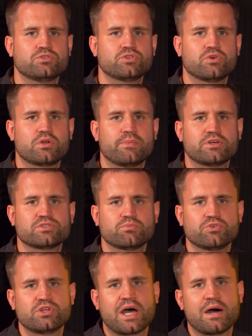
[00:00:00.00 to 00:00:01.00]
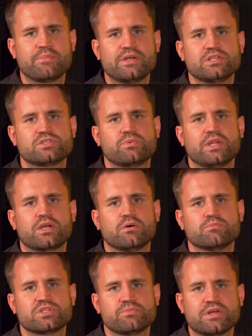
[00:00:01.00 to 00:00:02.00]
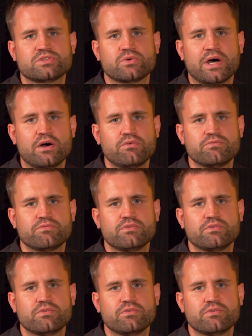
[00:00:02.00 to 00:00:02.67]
talking about some good habits when it comes to mental health.